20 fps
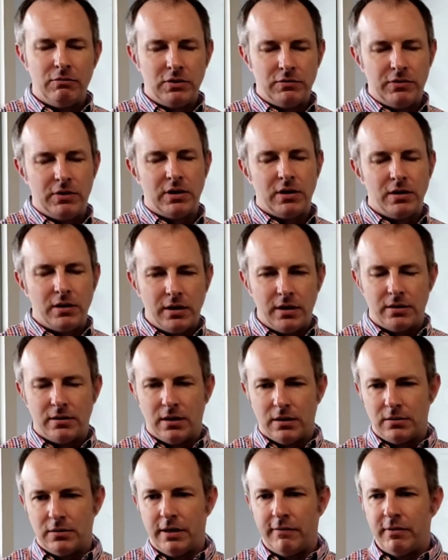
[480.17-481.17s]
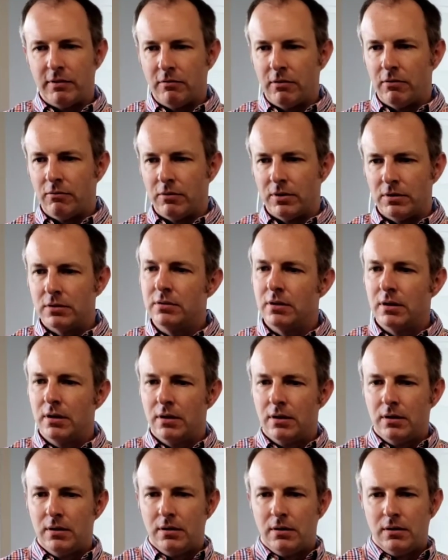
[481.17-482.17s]
was very clear to us, everyone was
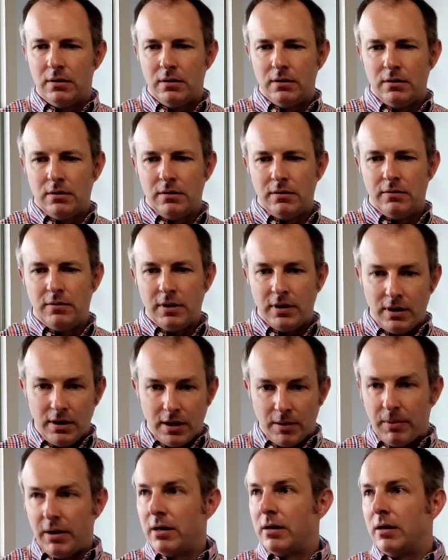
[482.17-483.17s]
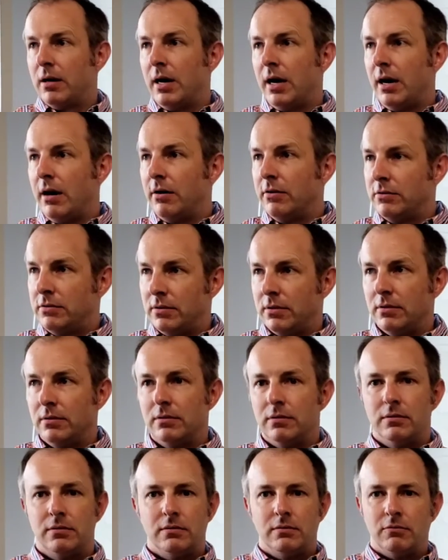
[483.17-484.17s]
thinking about our house
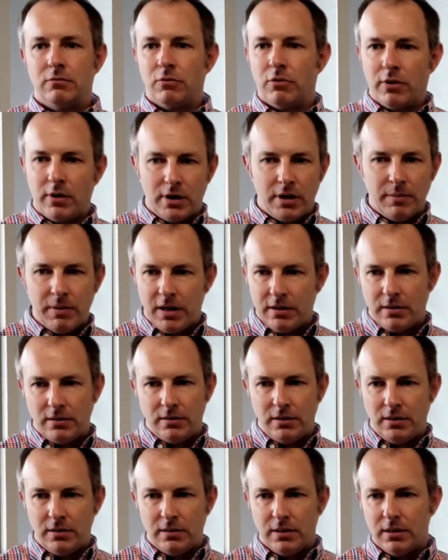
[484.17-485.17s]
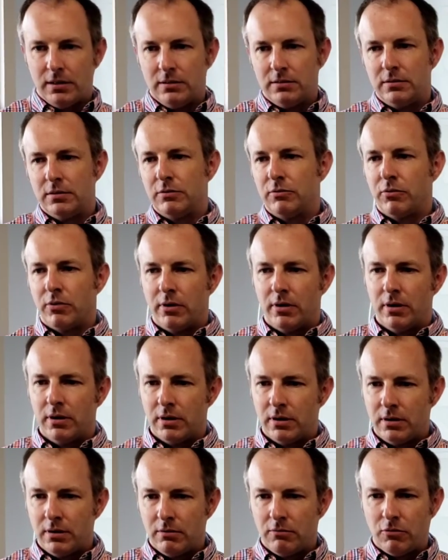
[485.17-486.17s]
and worried about the details and
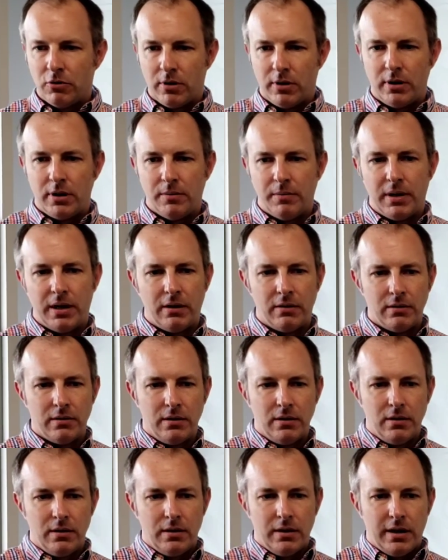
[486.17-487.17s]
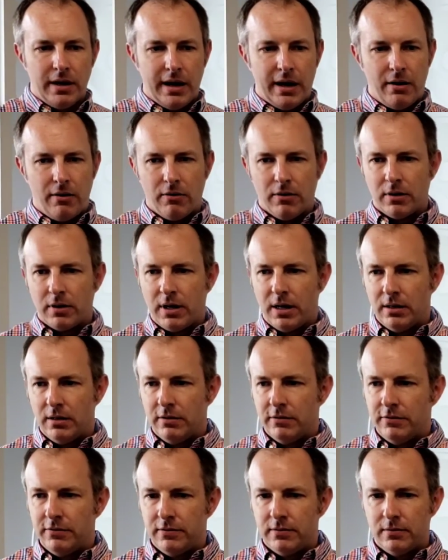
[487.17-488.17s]
worried about our kind
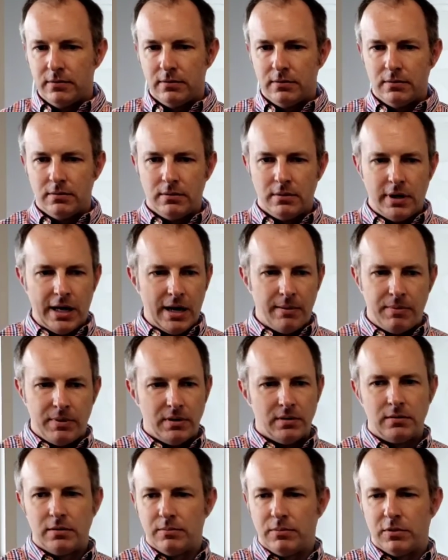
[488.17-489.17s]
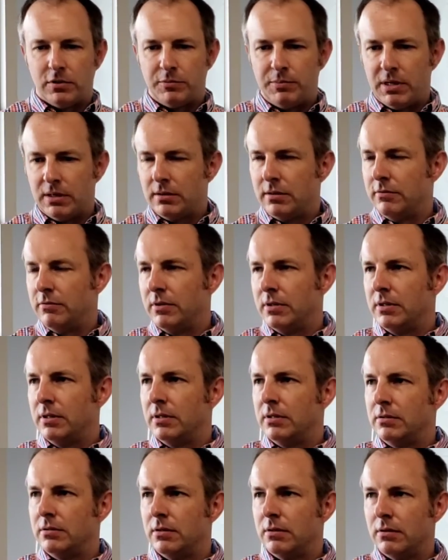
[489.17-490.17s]
of happiness and perspective with
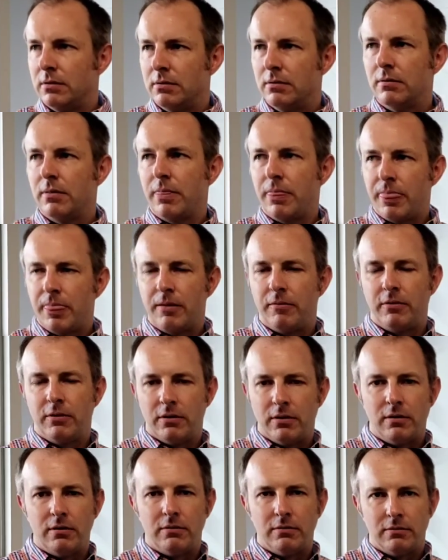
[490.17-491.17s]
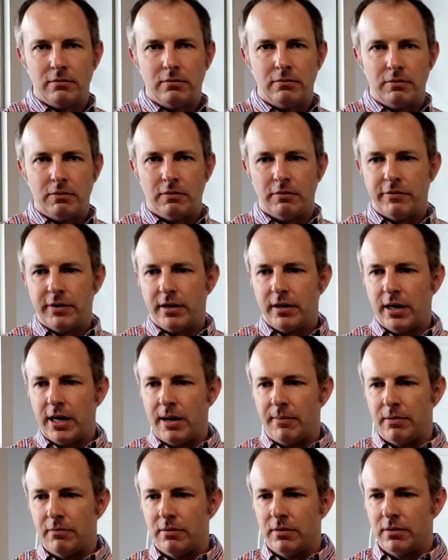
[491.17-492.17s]
it. So we were very
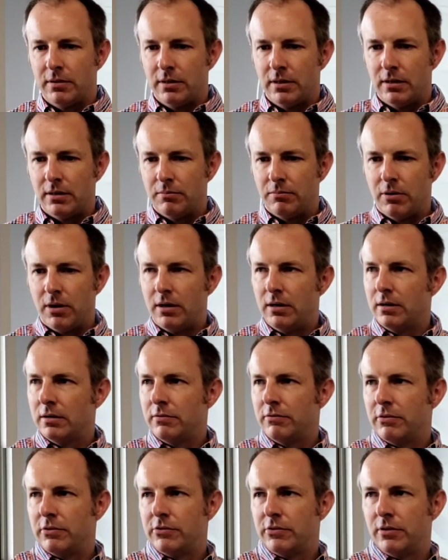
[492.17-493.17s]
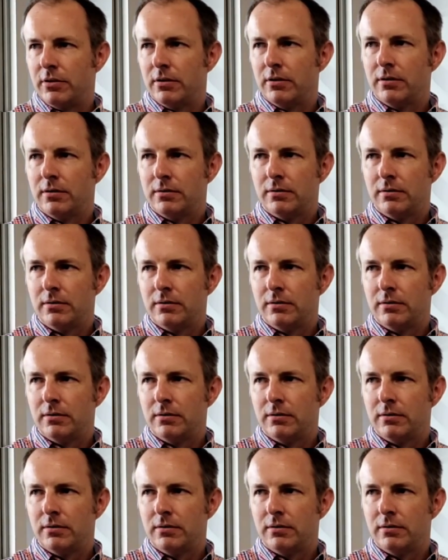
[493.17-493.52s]
happy with the end product, for sure.